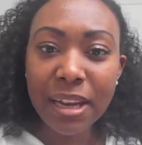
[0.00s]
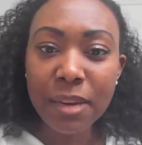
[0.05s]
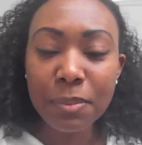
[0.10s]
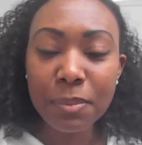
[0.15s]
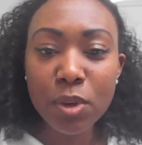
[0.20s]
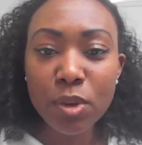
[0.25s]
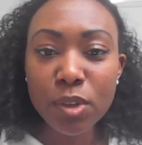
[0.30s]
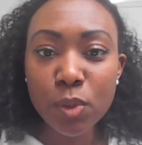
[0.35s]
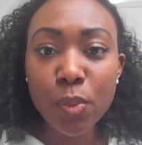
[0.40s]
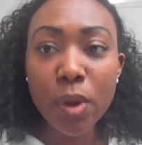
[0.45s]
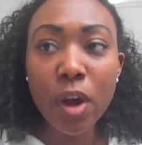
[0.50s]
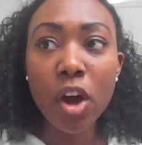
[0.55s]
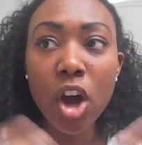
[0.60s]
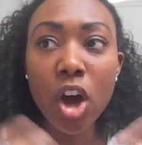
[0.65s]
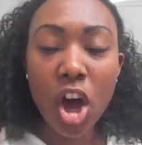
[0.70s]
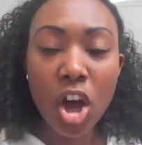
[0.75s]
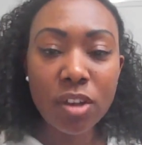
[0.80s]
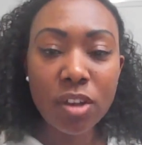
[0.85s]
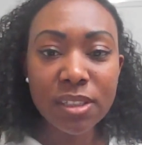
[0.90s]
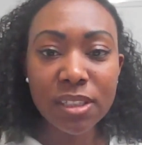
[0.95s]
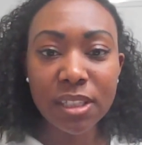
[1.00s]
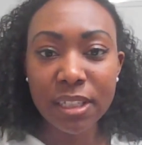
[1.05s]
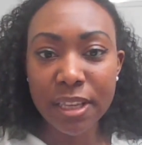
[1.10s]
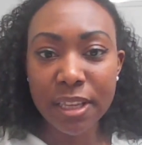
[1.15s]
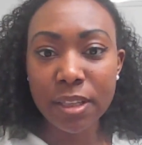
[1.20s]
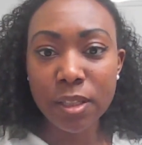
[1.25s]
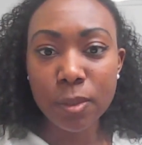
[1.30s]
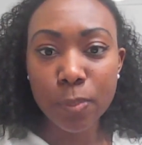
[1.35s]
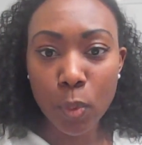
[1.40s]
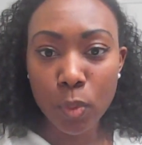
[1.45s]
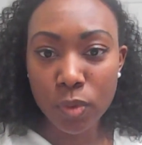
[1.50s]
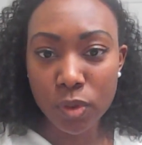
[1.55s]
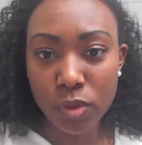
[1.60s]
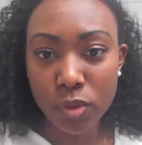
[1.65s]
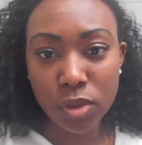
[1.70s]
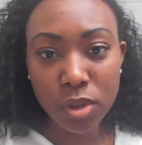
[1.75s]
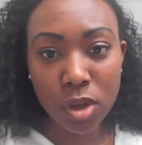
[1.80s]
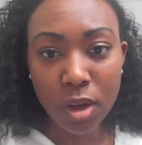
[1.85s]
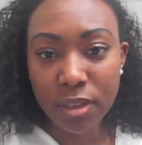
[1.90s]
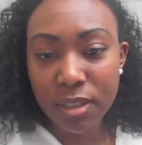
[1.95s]
because we are constantly exposed
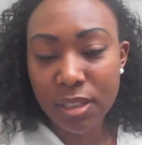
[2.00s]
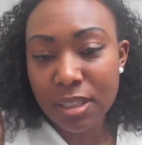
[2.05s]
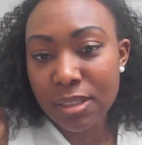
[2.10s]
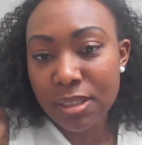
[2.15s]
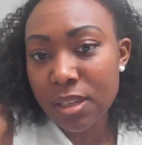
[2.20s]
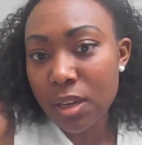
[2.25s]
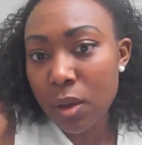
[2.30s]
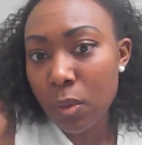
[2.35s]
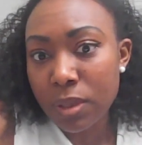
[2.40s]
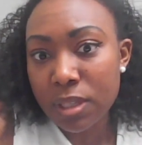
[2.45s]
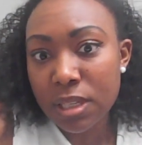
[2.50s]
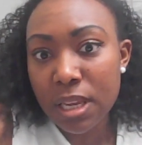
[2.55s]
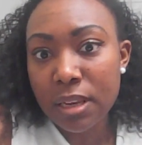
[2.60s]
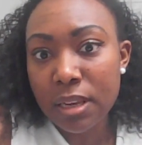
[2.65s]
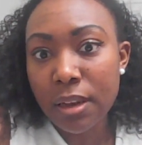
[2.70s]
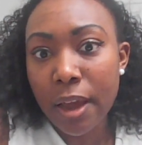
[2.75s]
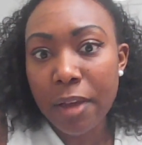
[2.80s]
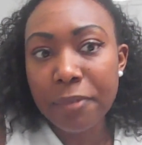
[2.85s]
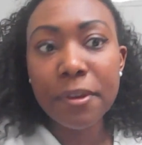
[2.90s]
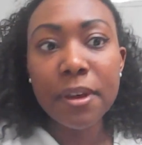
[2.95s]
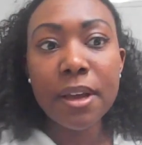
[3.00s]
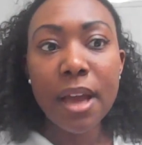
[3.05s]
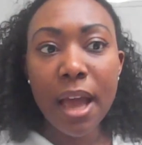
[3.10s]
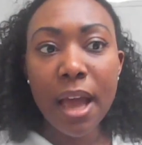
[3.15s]
to toxins in our daily life.